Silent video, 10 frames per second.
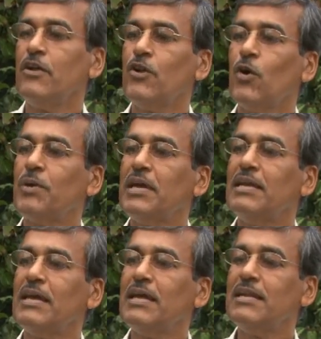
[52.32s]
Now,
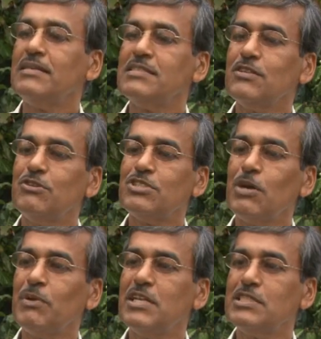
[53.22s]
in, in the
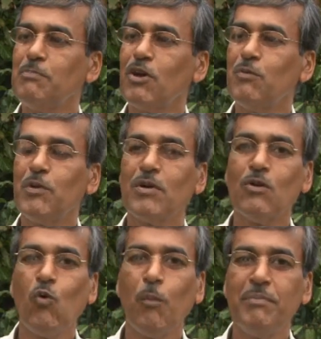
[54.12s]
situation with this pod, we
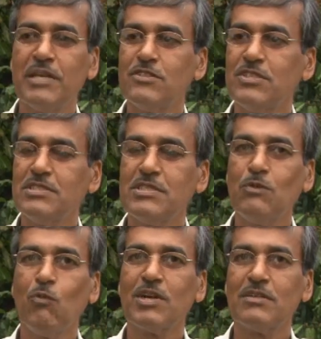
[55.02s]
will open it to
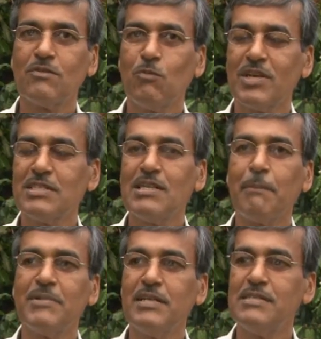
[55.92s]
see what, what is
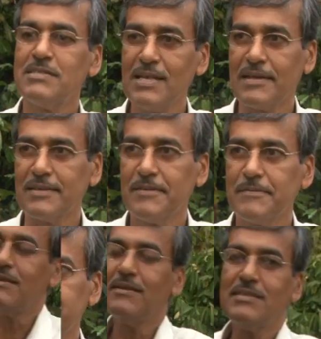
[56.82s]
happening inside.
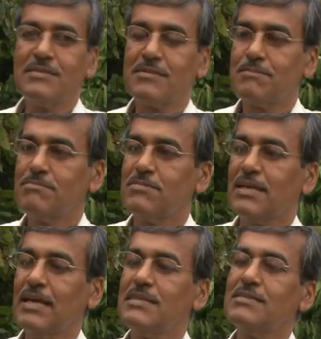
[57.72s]
In this
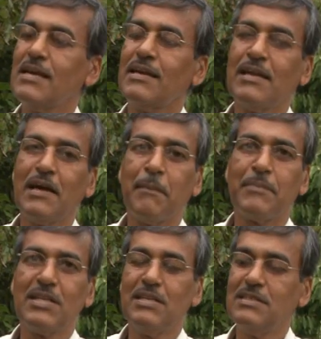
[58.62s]
case here, the,
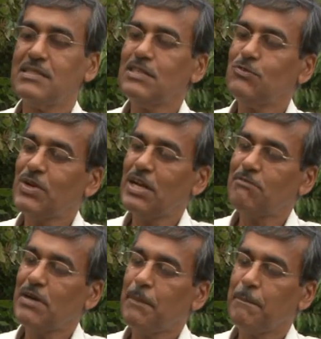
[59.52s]
um, the disease would
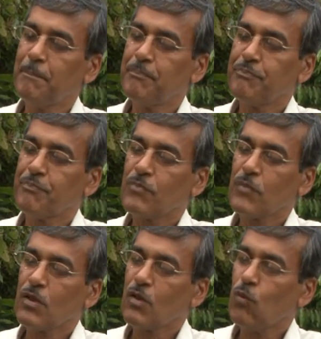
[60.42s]
have, um,
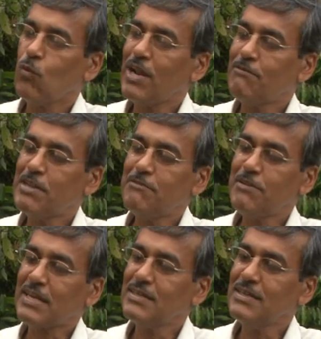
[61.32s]
would have
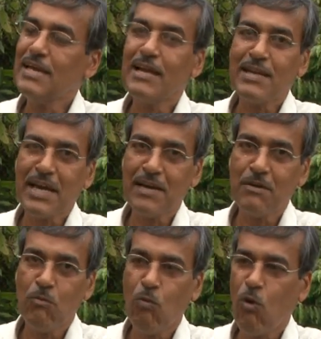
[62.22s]
infected the
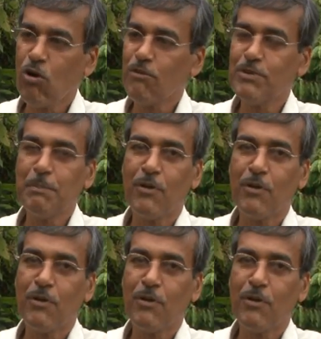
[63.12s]
entire wall of the